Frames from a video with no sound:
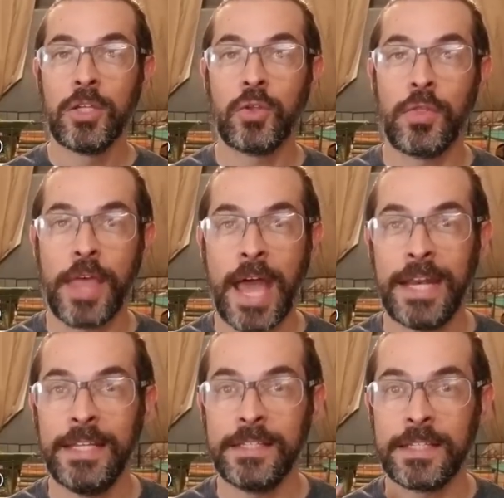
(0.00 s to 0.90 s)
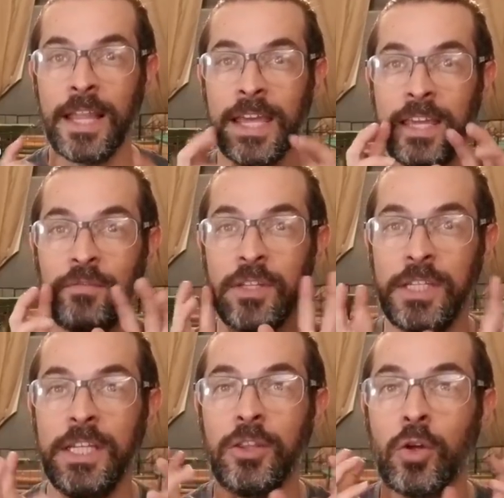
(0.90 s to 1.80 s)
So that is like if the
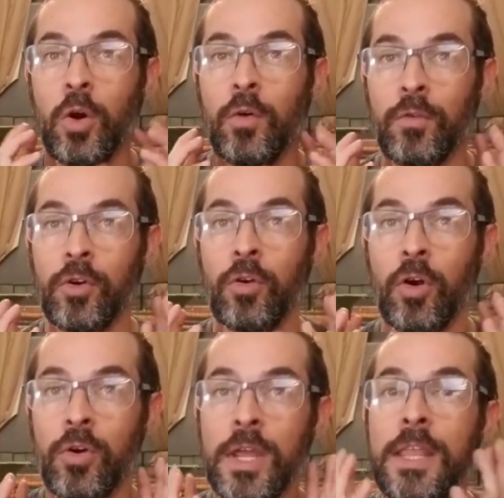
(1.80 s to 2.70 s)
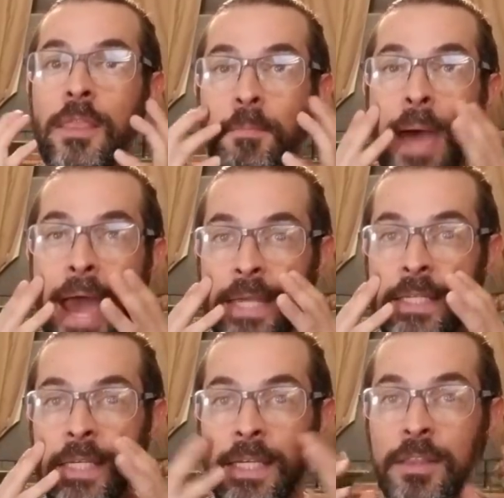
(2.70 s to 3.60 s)
teeth are overgrown, the back
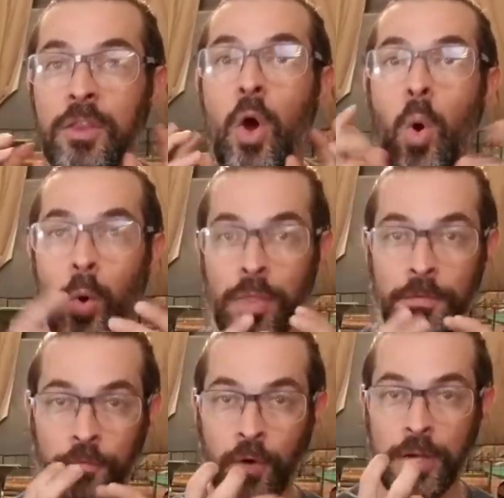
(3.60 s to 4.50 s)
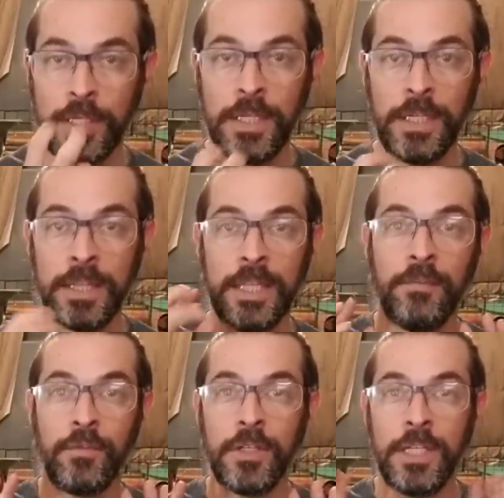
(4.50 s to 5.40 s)
teeth or the front teeth,
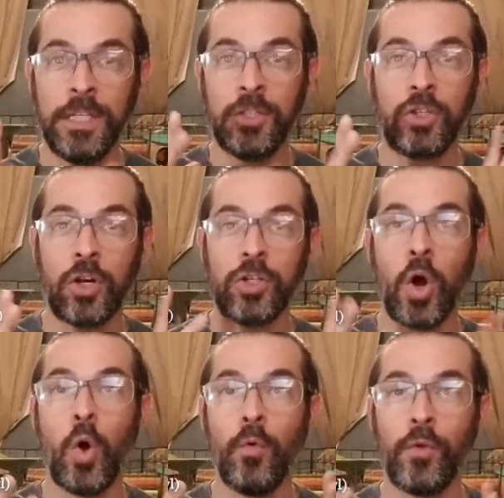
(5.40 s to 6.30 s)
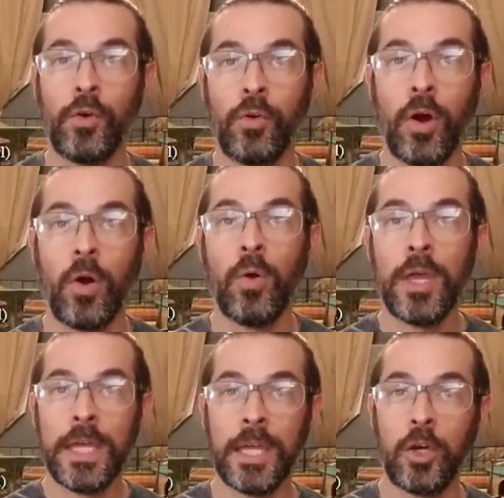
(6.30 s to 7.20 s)
if the teeth start to overgrow,
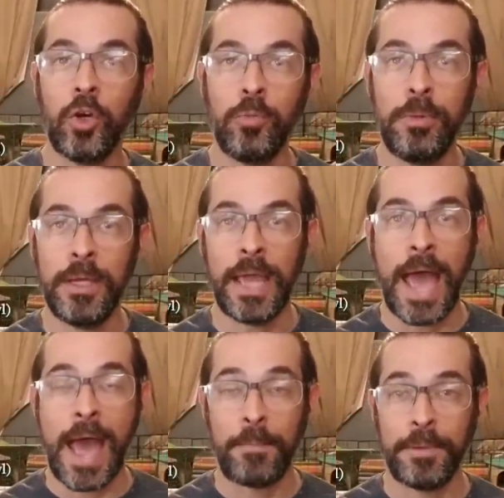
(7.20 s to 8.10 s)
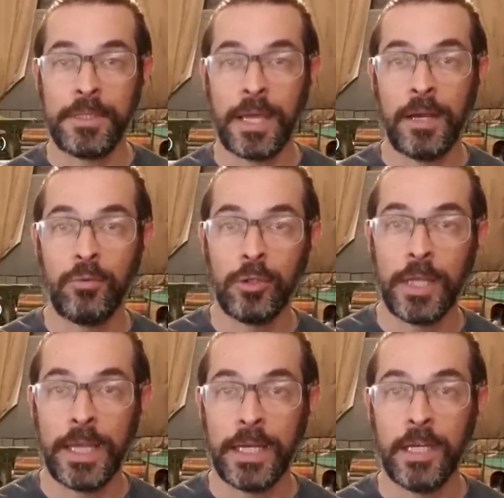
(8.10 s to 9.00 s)
it could be appetite
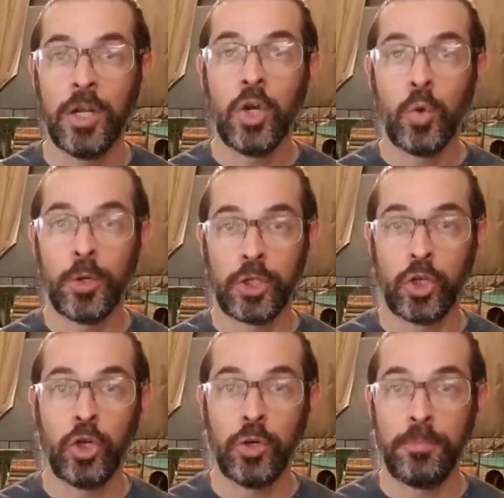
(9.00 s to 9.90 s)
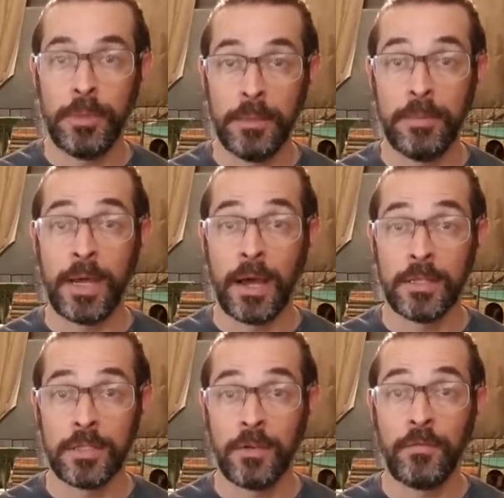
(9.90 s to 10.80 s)
related, which could be
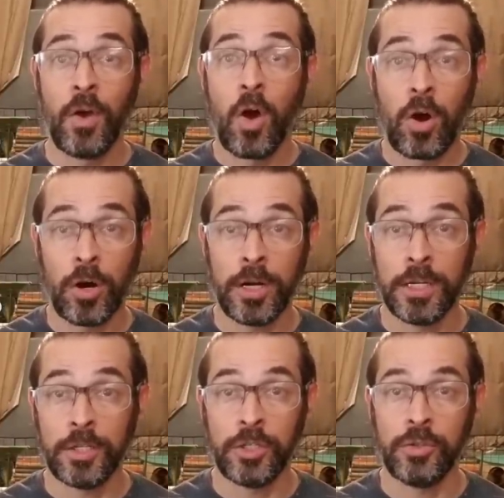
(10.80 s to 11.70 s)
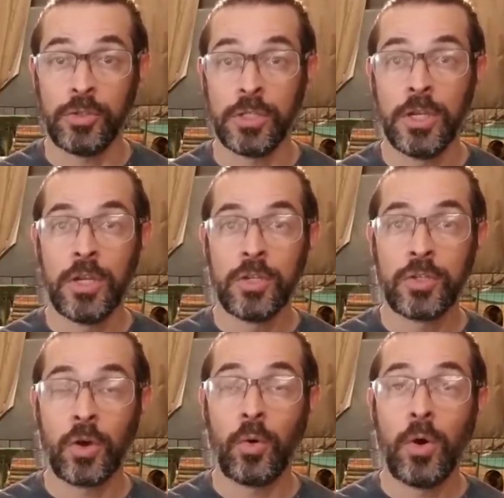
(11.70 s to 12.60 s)
because of heart issues.
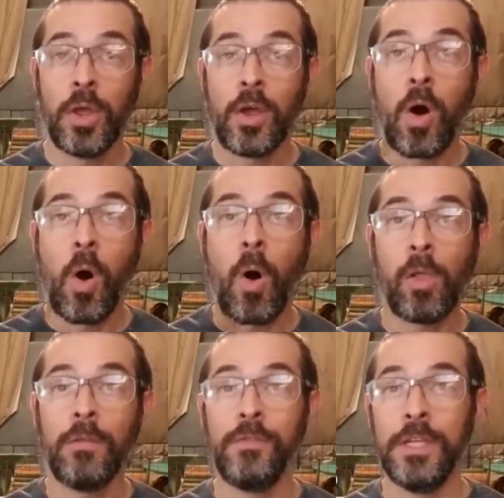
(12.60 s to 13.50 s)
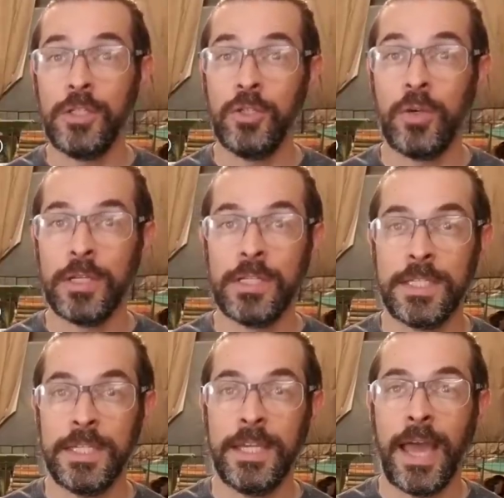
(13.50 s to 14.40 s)
So all of these, you can
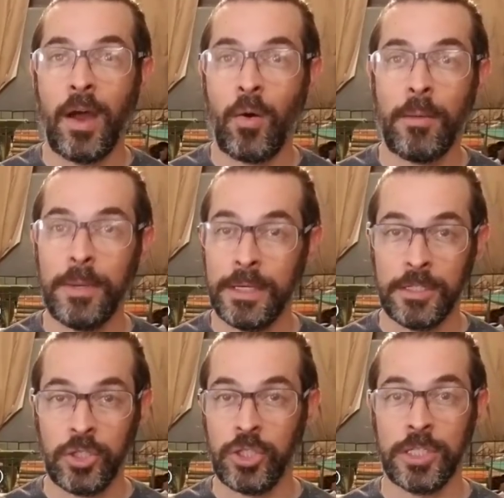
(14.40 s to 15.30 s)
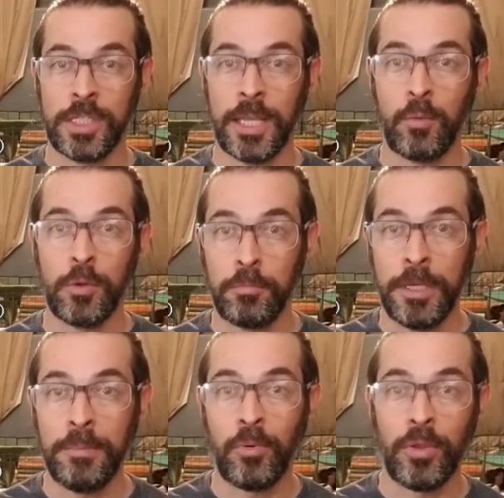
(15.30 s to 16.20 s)
see how, it's just like with
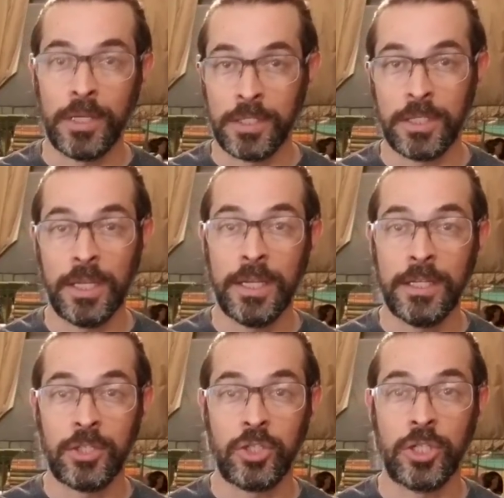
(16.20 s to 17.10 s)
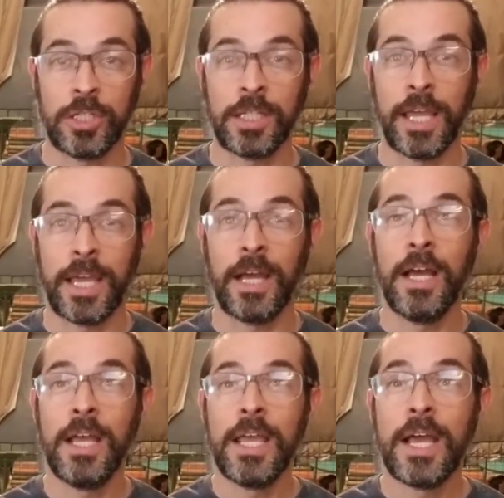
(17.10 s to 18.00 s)
people, and it's just like a
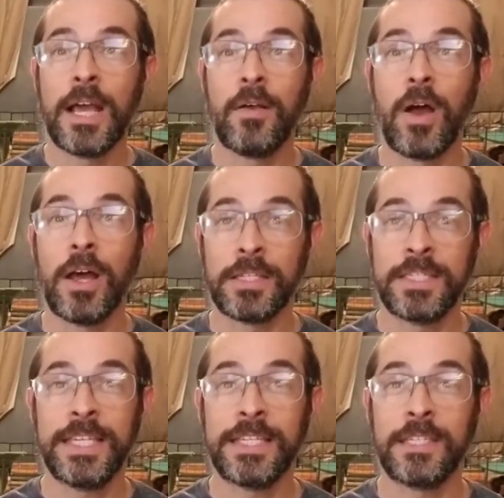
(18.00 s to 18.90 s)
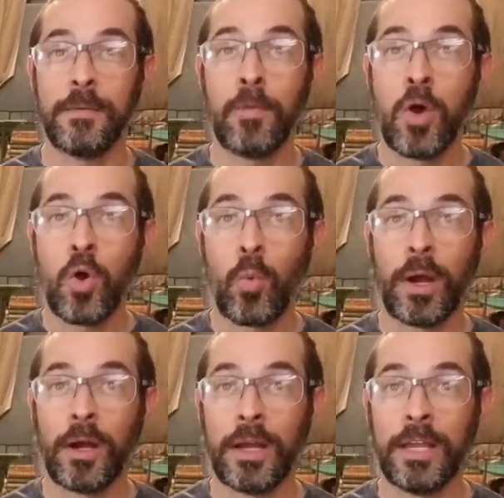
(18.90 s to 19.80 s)
system
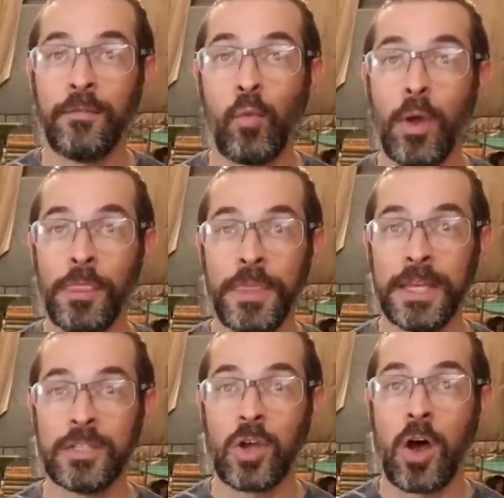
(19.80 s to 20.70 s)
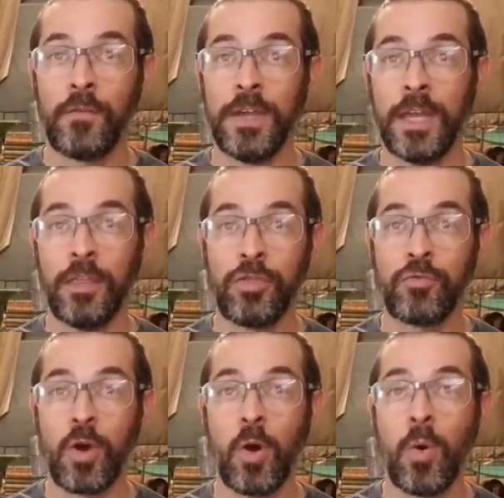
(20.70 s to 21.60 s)
where if one thing is off, it can
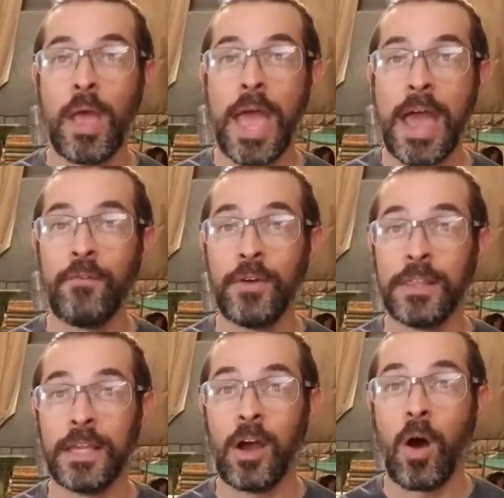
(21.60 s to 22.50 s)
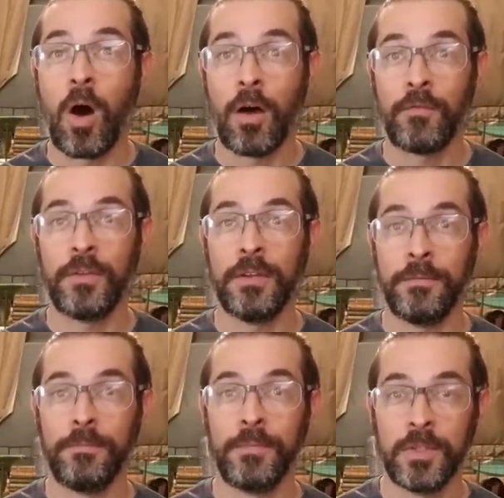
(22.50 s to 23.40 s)
throw everything off.
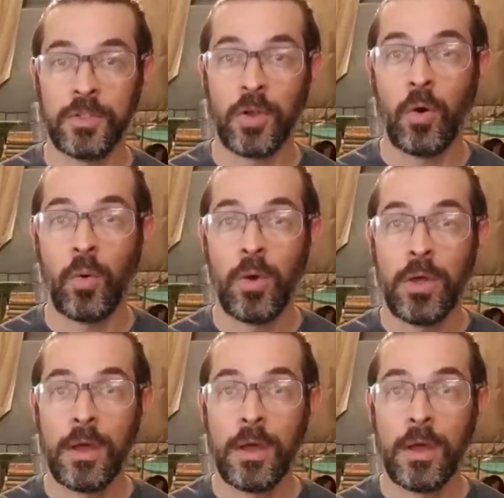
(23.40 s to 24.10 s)
So